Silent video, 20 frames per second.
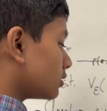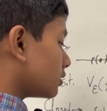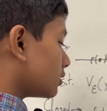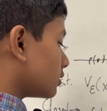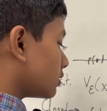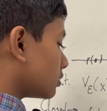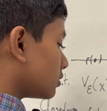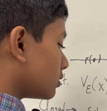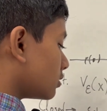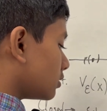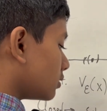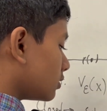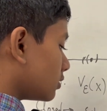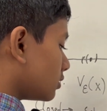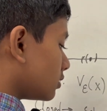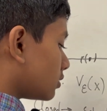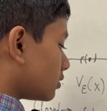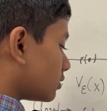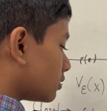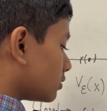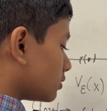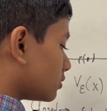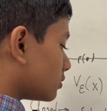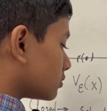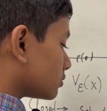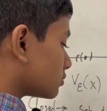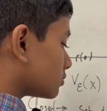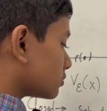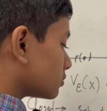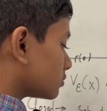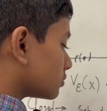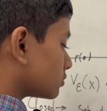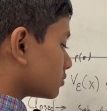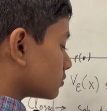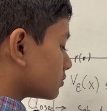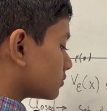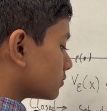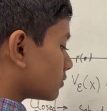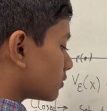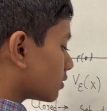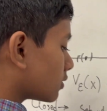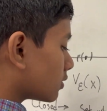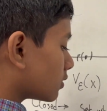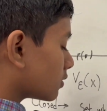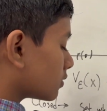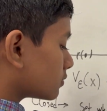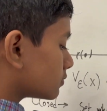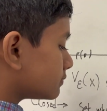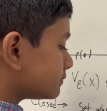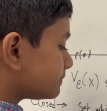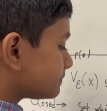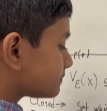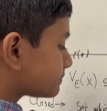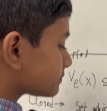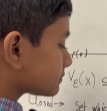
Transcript: [no speech]